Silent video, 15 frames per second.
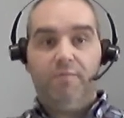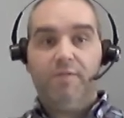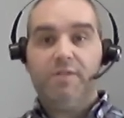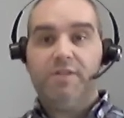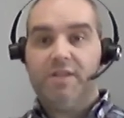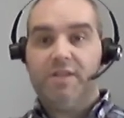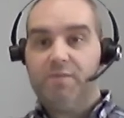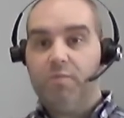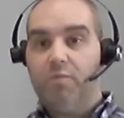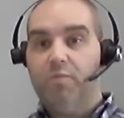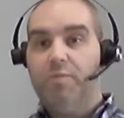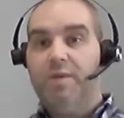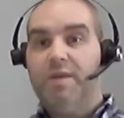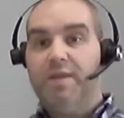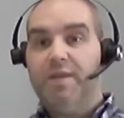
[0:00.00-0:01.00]
physics will
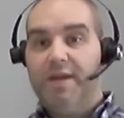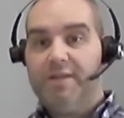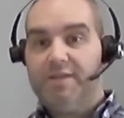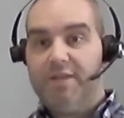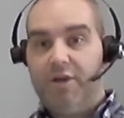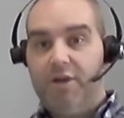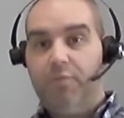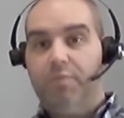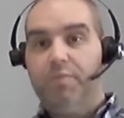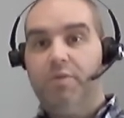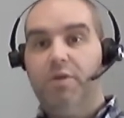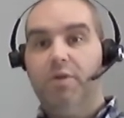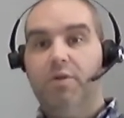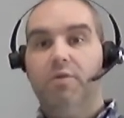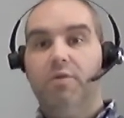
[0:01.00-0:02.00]
be there to help
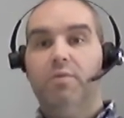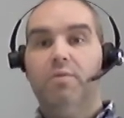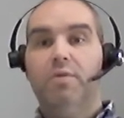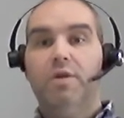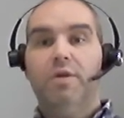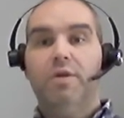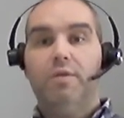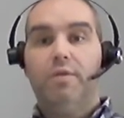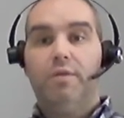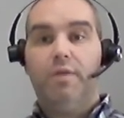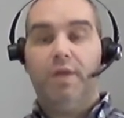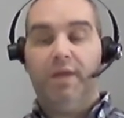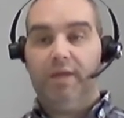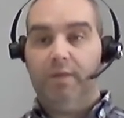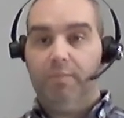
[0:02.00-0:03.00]
you
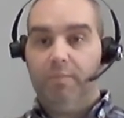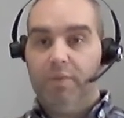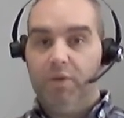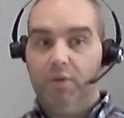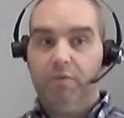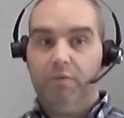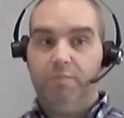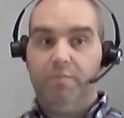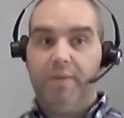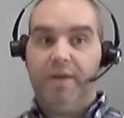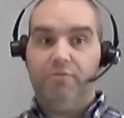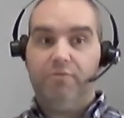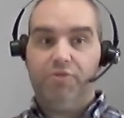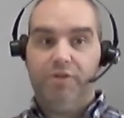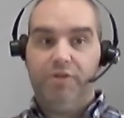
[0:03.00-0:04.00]
think beyond
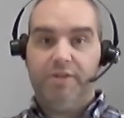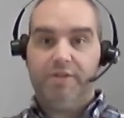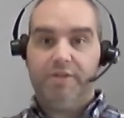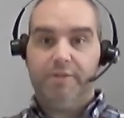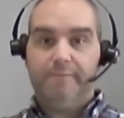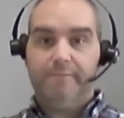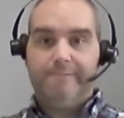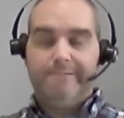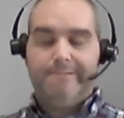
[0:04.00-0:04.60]
boundaries.